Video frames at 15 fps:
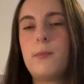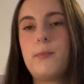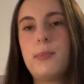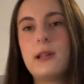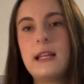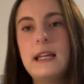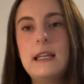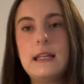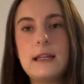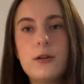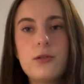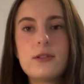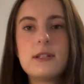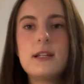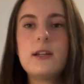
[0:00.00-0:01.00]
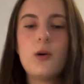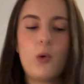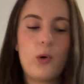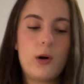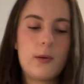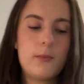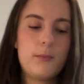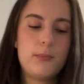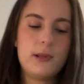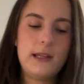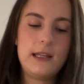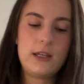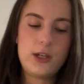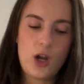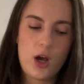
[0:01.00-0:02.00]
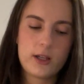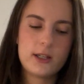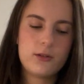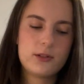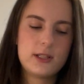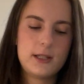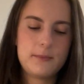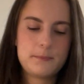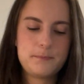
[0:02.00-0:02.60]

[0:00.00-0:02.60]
plead guilty or plead not guilty.